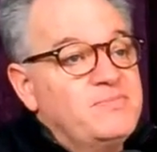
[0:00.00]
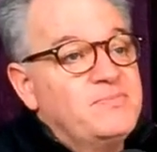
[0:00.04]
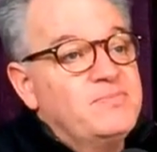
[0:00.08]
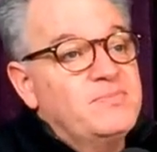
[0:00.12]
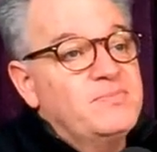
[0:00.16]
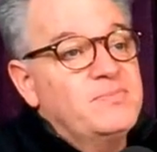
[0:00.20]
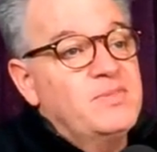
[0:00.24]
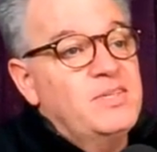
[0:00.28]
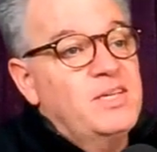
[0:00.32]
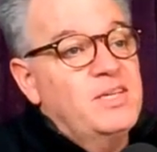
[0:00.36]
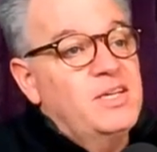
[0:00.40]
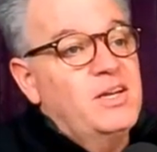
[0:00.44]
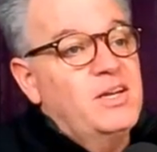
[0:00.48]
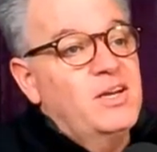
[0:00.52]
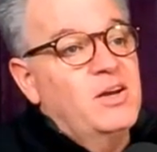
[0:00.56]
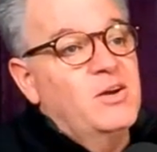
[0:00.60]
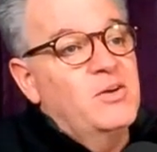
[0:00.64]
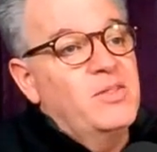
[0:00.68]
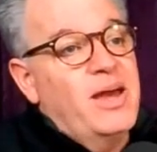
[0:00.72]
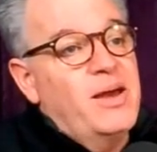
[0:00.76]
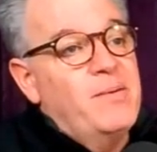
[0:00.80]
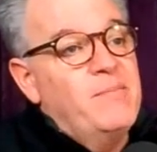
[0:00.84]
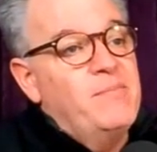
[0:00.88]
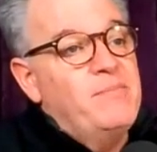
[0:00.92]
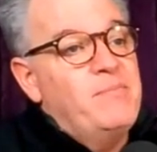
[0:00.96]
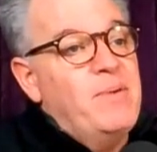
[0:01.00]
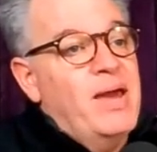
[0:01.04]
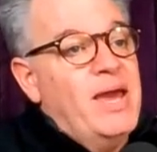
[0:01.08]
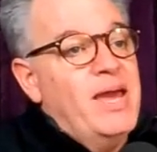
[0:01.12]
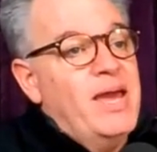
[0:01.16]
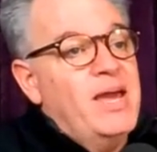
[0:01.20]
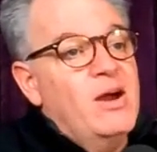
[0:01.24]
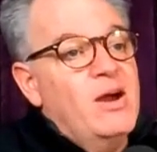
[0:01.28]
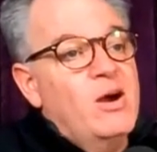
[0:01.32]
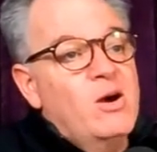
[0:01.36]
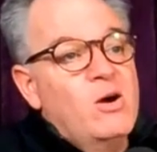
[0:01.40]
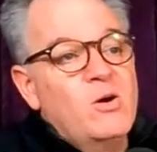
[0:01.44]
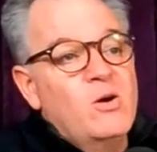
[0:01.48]
you know, that
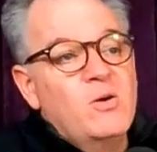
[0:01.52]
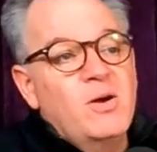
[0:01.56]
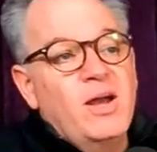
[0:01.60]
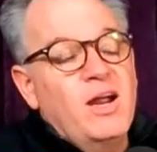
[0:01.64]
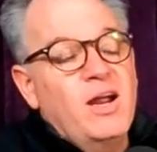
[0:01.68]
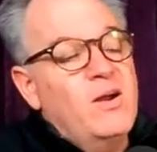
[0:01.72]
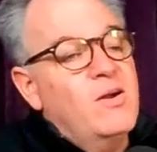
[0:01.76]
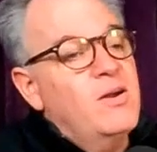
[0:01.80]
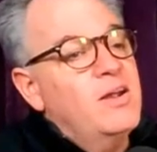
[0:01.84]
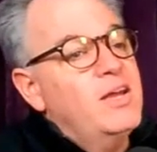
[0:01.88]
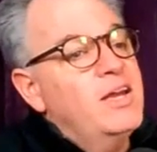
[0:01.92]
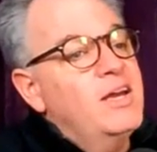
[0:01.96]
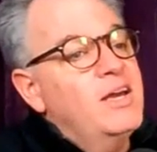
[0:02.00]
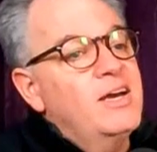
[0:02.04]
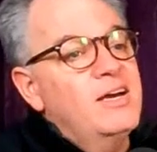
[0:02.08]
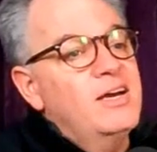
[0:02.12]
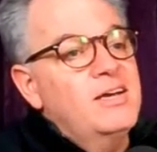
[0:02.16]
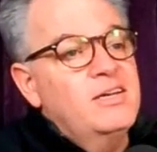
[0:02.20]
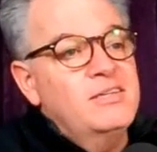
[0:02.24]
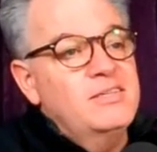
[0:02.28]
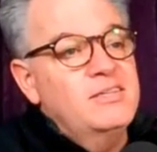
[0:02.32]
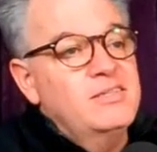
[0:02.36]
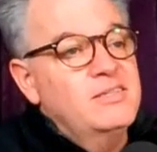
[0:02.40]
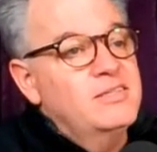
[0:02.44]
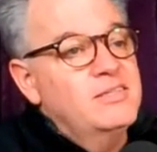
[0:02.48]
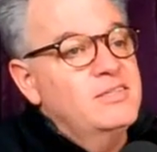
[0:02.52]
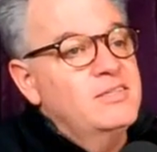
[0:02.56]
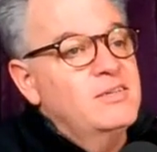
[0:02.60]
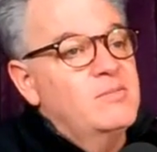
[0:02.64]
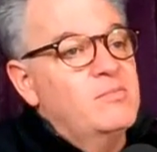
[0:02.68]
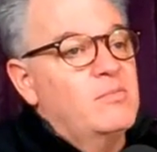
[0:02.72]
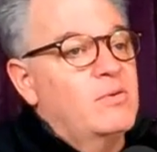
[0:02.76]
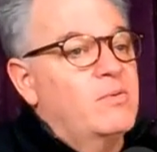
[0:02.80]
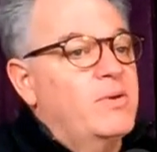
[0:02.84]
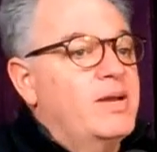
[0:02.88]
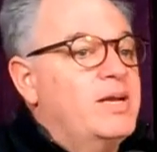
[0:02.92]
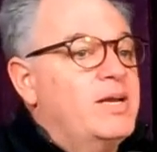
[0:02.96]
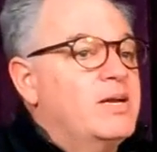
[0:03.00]
Bayo area,
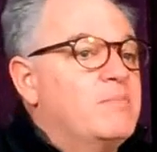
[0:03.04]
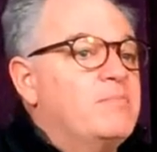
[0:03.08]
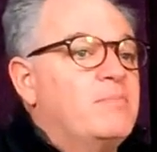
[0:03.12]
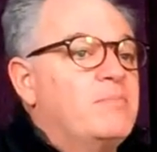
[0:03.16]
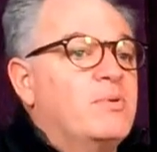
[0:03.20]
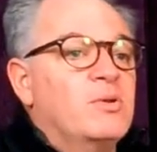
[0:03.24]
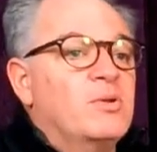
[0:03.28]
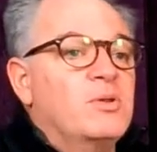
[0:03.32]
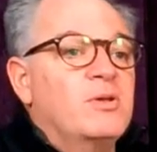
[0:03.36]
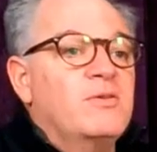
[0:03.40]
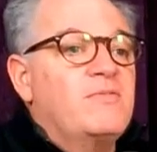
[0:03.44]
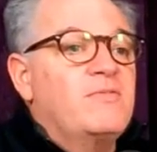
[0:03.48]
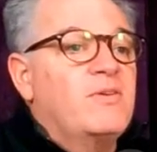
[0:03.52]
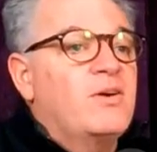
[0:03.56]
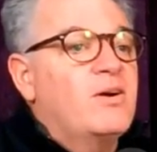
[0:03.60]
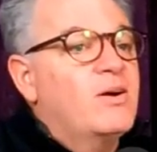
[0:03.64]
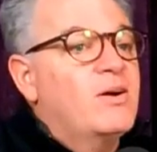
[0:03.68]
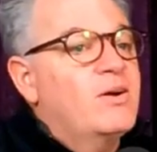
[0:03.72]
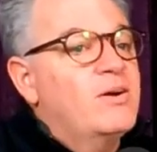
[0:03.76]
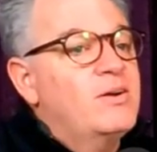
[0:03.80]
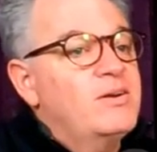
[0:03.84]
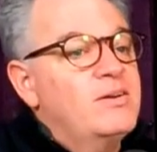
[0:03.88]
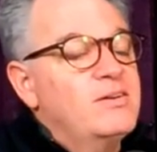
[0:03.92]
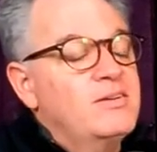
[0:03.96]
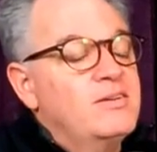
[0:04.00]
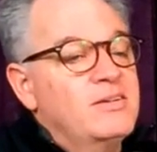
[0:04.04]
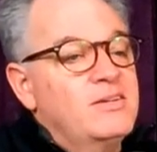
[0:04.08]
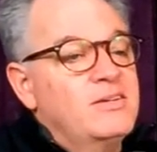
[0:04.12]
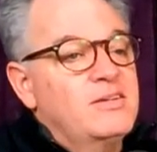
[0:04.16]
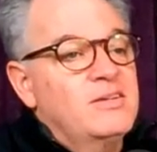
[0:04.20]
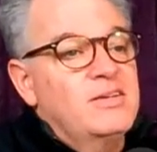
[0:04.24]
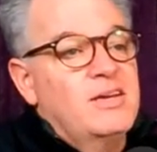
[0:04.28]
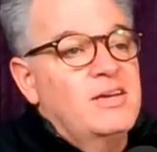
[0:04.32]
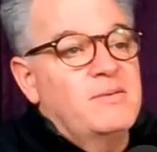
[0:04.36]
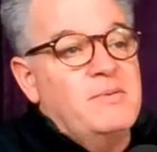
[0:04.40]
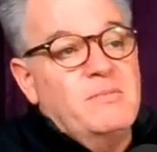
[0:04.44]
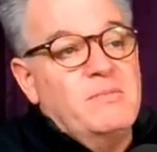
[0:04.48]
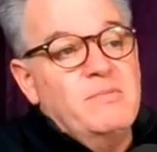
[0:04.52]
Marina Boulevard.
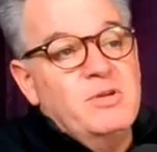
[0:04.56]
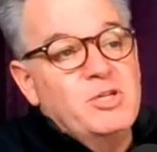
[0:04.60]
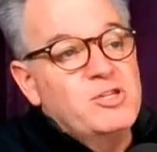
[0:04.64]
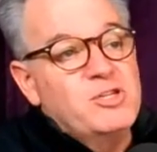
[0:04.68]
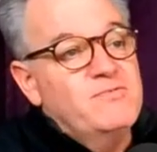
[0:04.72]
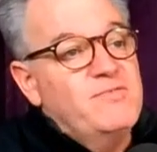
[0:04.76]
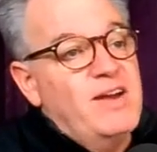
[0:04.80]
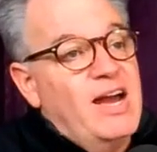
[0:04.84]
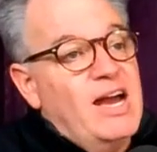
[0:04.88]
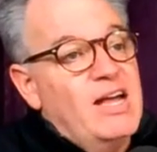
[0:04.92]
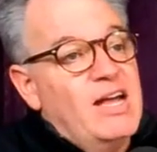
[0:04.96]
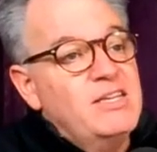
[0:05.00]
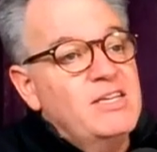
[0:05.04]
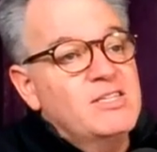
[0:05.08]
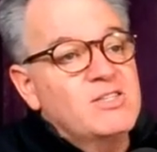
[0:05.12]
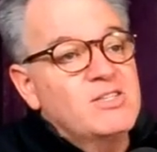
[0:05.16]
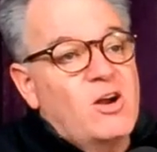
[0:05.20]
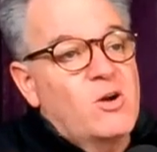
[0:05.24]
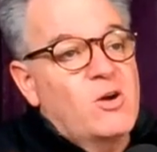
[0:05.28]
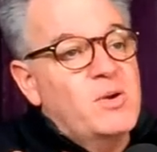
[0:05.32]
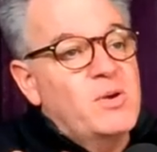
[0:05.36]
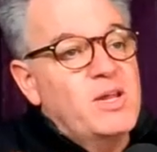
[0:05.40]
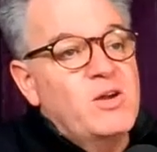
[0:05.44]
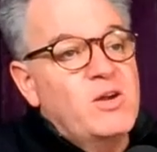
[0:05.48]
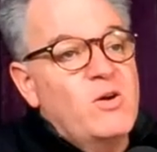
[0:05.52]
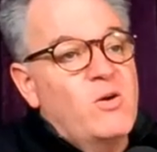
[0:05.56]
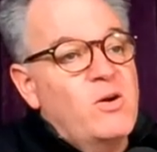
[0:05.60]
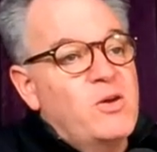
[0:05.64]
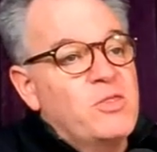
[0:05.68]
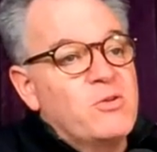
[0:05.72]
I mean, Mission Valley is already going through